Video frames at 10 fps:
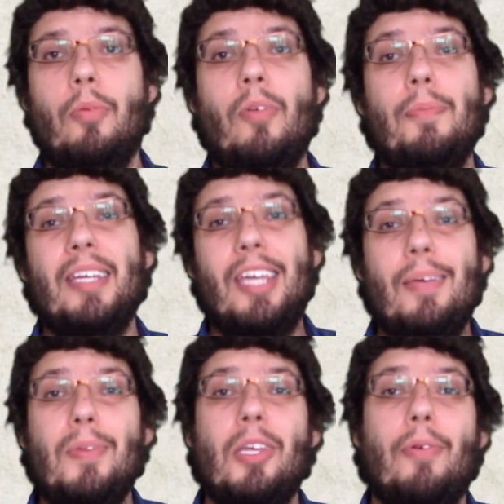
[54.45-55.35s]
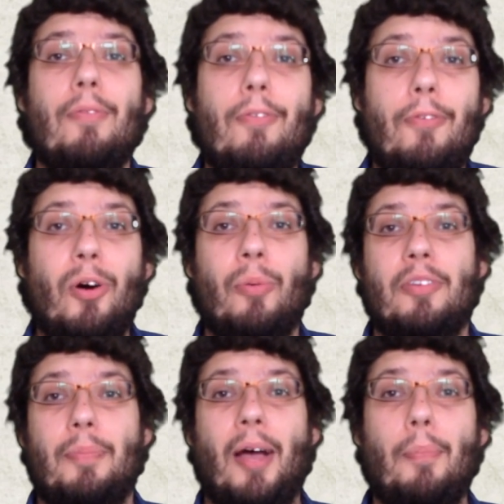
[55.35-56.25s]
We've been keeping you
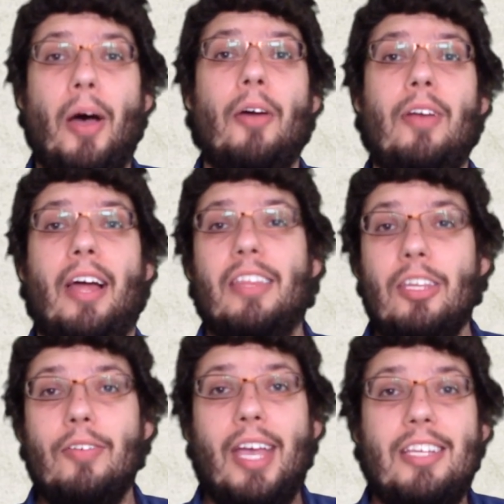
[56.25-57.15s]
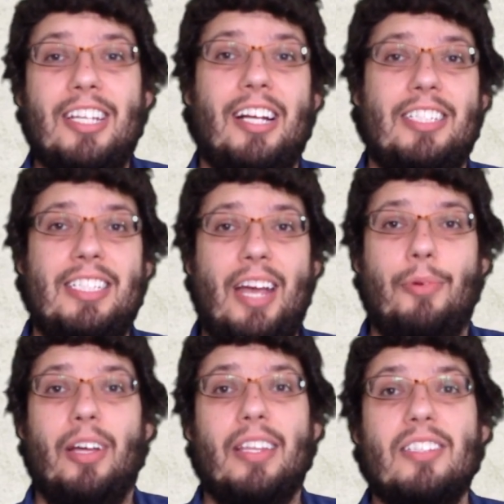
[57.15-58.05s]
informed about Polar, the UK charging
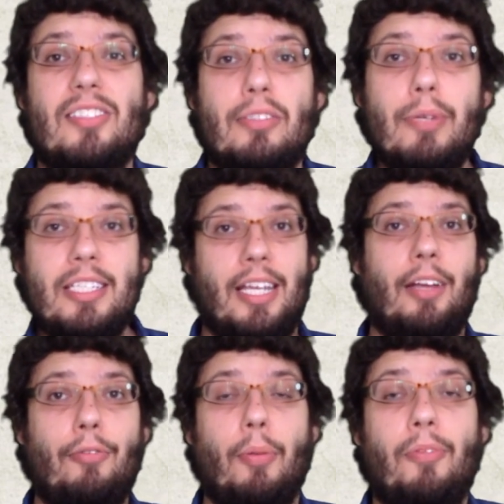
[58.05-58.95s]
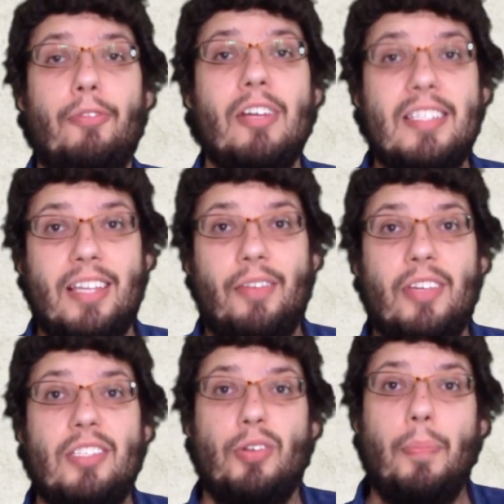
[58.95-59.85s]
network that is switching from free
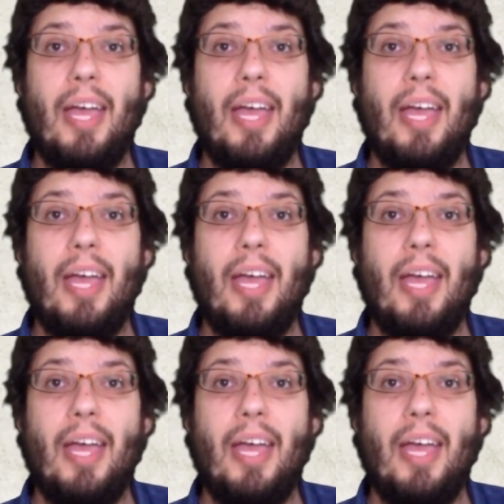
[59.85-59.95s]
service to a